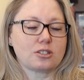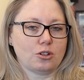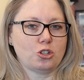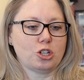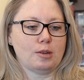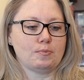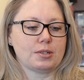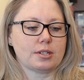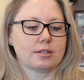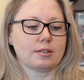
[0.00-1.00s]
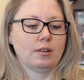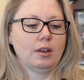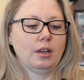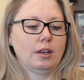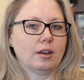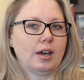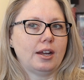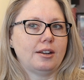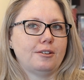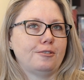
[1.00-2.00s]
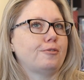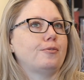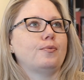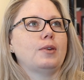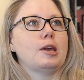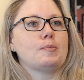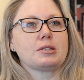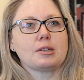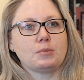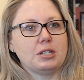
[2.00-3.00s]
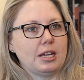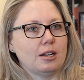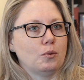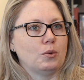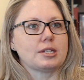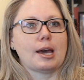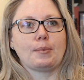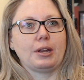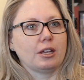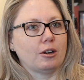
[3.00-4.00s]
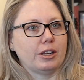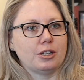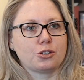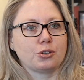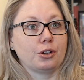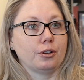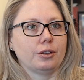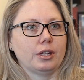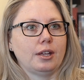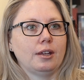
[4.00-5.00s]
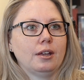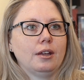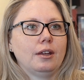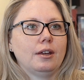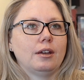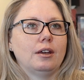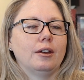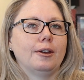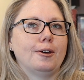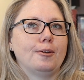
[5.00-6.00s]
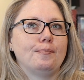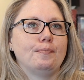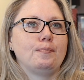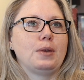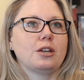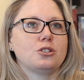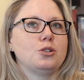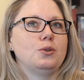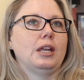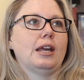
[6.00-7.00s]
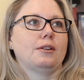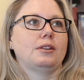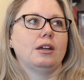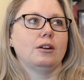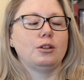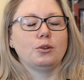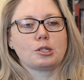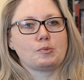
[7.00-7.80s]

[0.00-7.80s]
Externships kind of keep us up to date on what's happening in our industry currently um, because you get out there, you